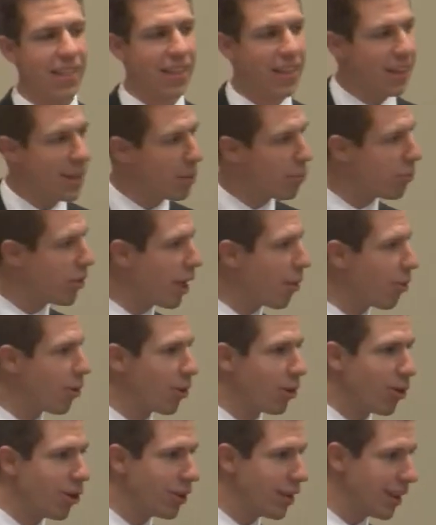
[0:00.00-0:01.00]
he, they were
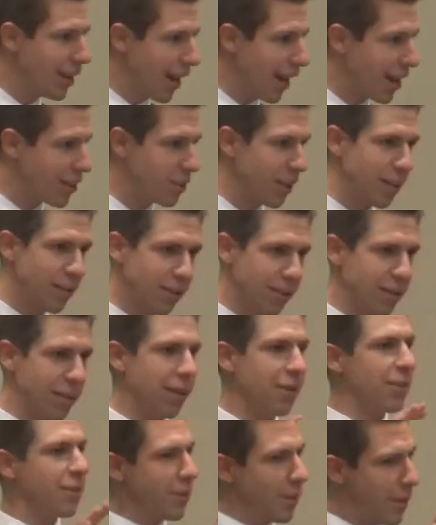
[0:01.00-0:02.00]
looking at us, they,
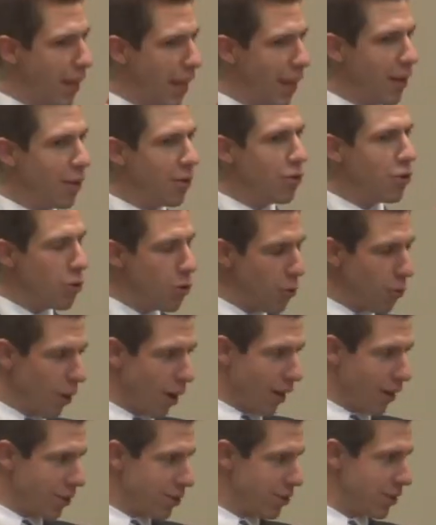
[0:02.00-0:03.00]
they knew
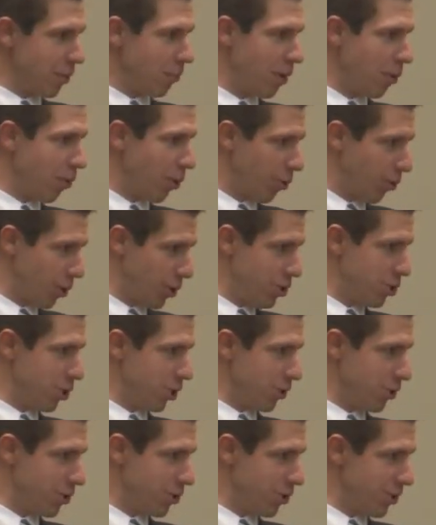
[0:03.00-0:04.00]
us, that we were
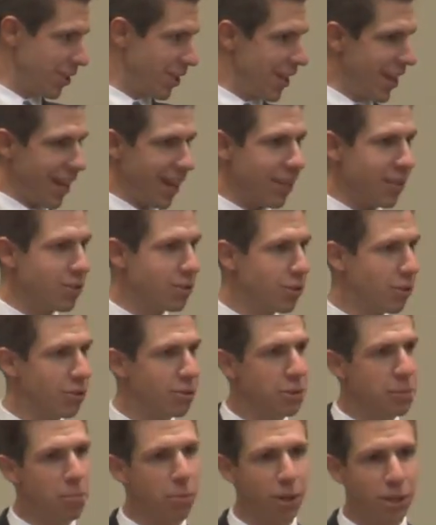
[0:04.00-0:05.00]
Christians, and this
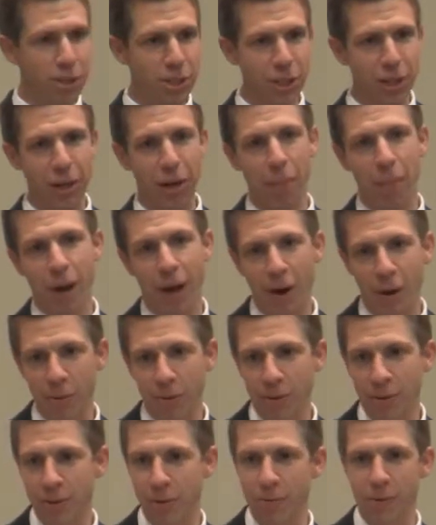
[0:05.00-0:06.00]
cult is preaching
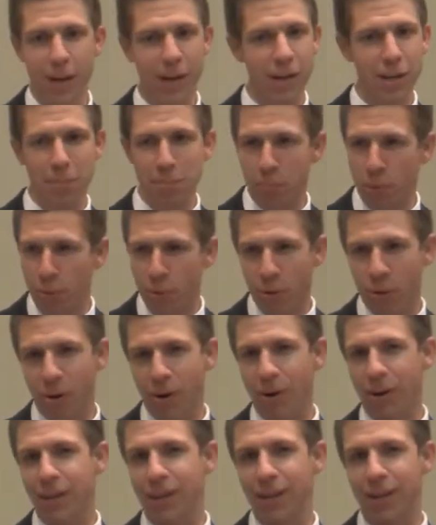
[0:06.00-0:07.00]
about, you know, not eating
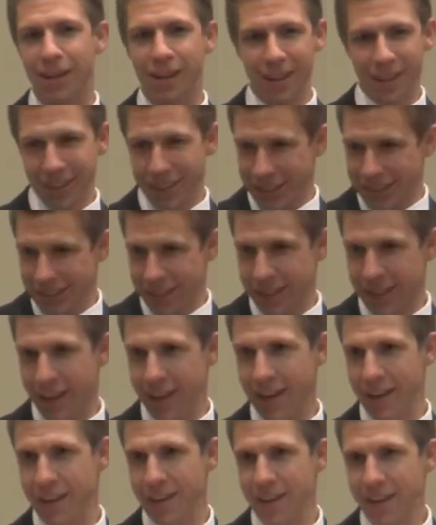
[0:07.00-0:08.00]
pork and things like
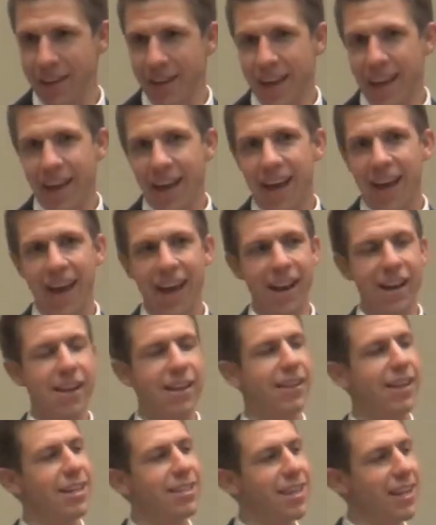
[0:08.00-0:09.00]
that. And
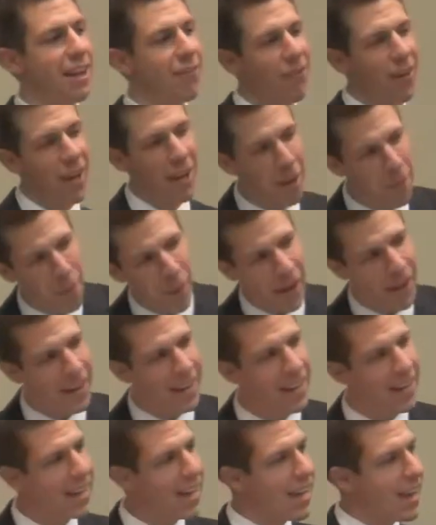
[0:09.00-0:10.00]
they say, if
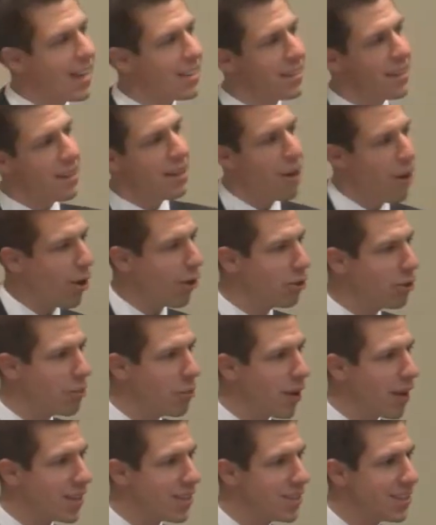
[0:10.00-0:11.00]
anybody has any
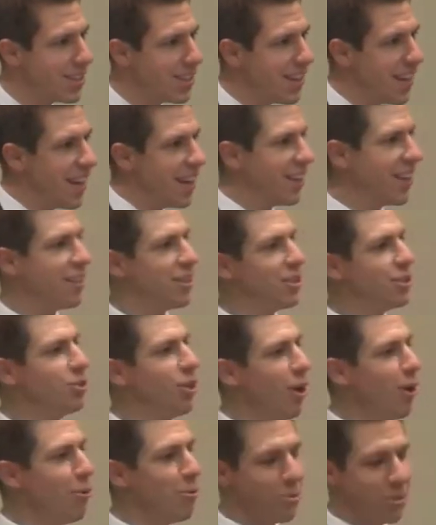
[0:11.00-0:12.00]
argument that
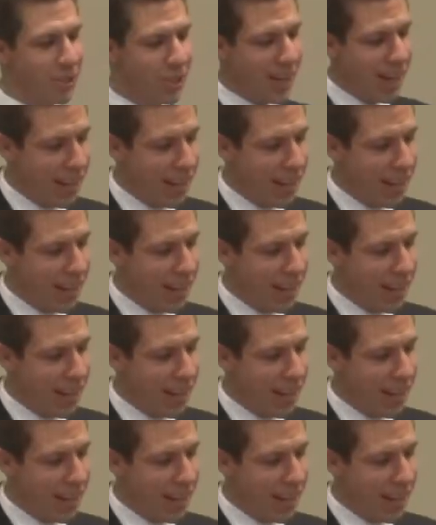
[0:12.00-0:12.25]
shows